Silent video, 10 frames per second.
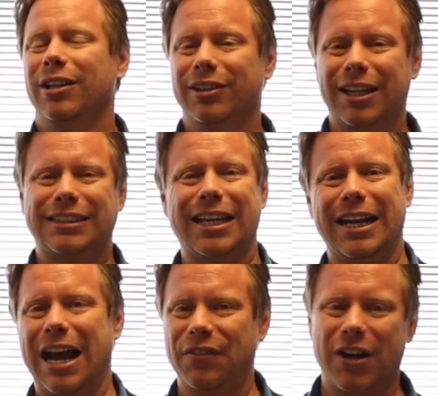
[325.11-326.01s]
Let's get
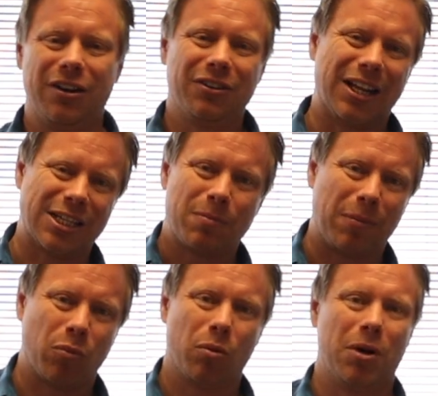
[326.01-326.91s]
out there. Let's
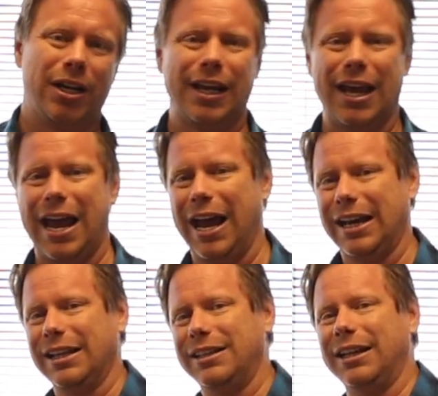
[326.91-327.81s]
make more money.
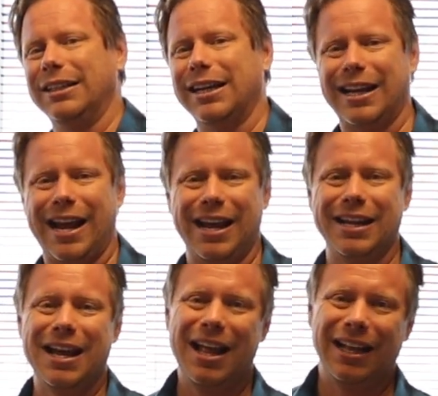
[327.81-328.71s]
And at the end of the
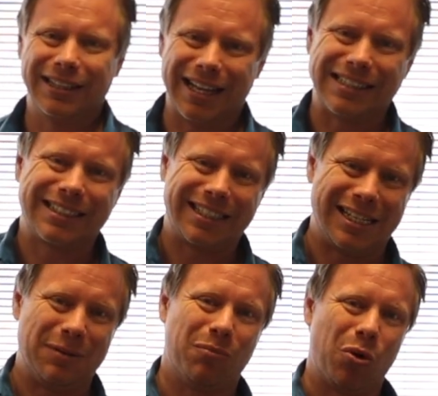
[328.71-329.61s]
day, let's
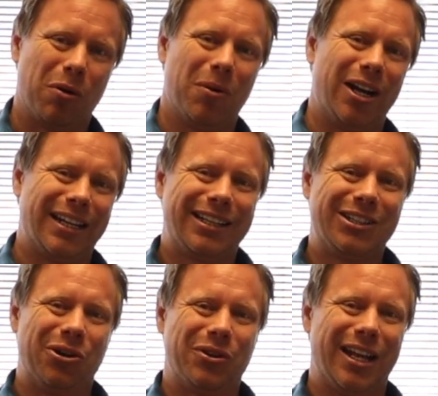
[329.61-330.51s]
keep more money.
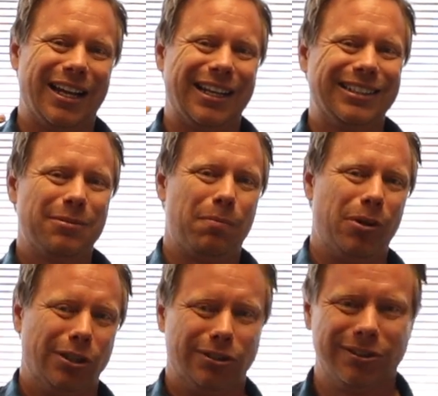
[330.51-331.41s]
Go get it.
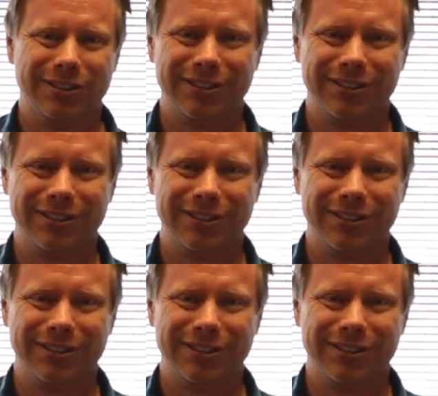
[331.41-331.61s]
Peace.